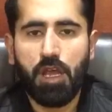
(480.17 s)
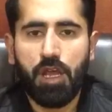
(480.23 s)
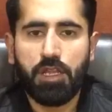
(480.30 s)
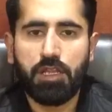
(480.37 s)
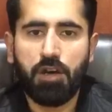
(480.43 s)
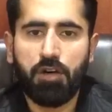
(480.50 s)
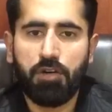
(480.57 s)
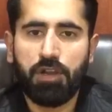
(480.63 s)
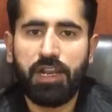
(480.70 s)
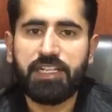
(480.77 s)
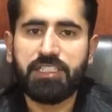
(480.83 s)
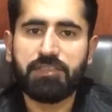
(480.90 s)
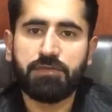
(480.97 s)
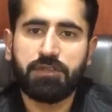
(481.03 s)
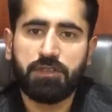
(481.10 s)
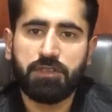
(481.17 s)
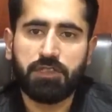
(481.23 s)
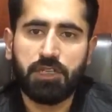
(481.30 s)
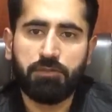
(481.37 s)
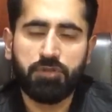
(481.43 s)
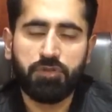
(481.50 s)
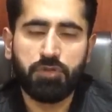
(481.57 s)
Now let's
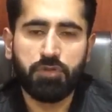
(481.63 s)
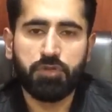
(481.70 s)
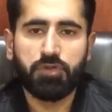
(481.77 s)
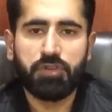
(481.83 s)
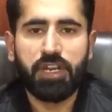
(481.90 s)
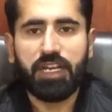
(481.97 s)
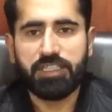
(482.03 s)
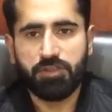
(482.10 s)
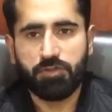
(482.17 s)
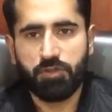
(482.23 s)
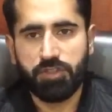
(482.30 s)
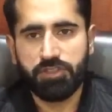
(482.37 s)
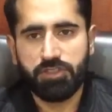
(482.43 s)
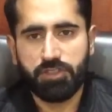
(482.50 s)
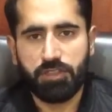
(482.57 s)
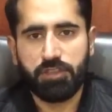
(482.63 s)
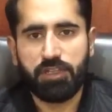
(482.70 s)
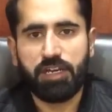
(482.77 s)
come to next question,